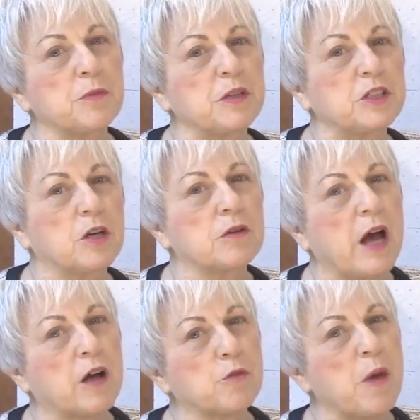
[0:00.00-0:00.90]
to be shown
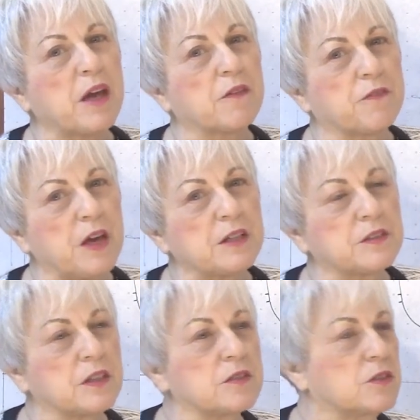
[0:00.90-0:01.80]
how to make a
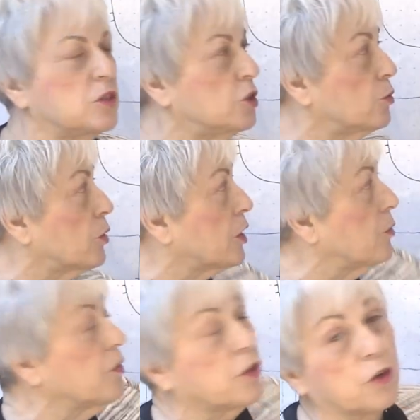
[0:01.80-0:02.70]
facing since you're
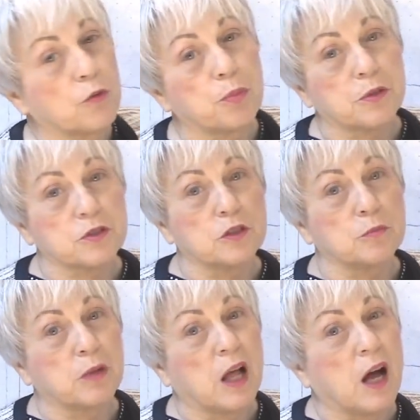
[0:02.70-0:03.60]
working with your own personal
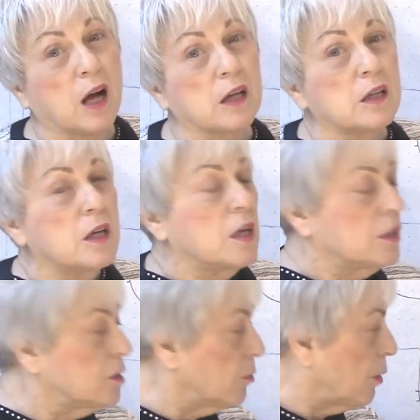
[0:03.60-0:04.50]
block.
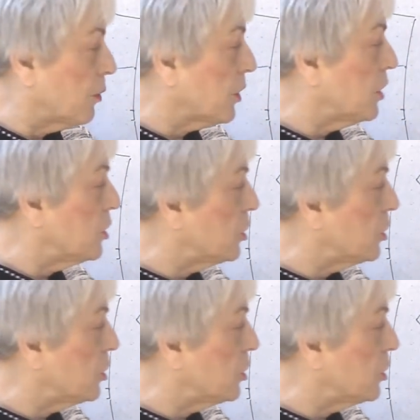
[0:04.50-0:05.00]
So what we're going to